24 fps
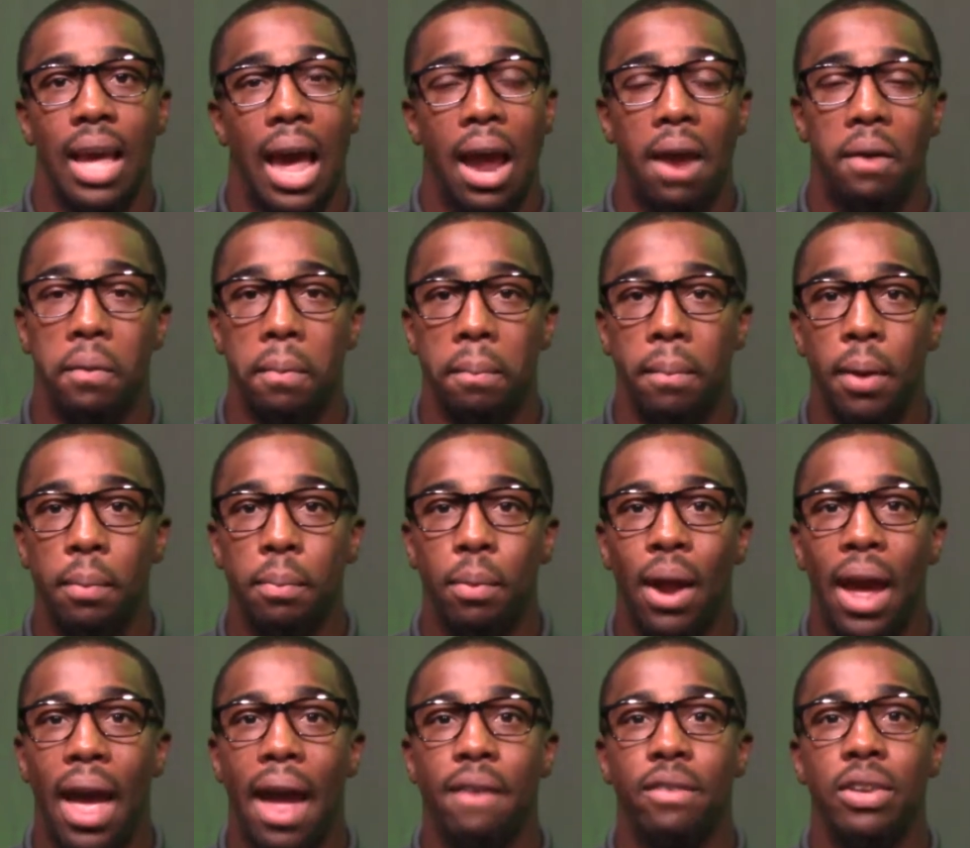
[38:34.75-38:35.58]
And
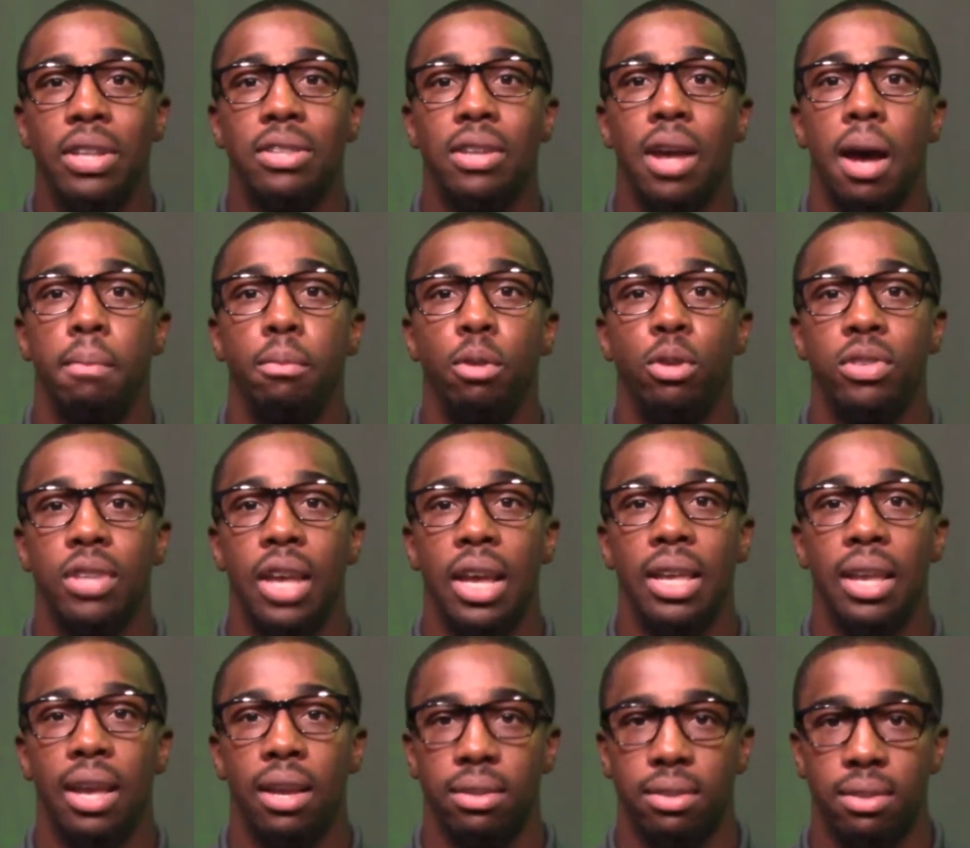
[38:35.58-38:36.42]
remember, every time you say
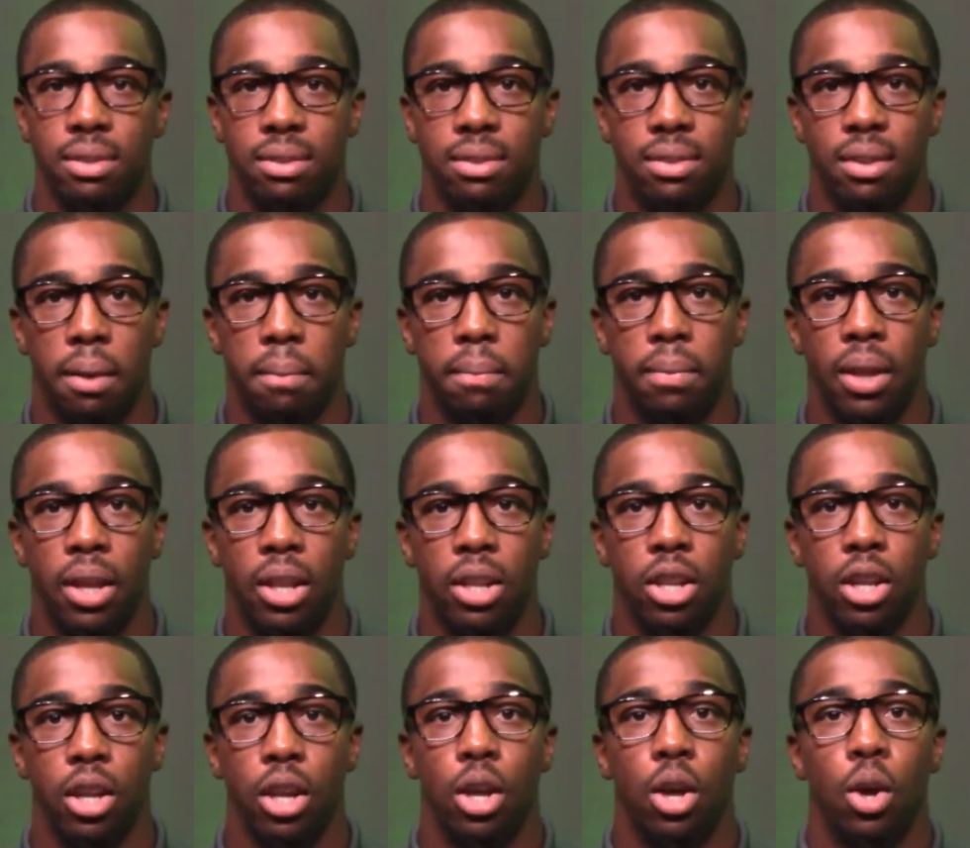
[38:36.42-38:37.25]
yes to something,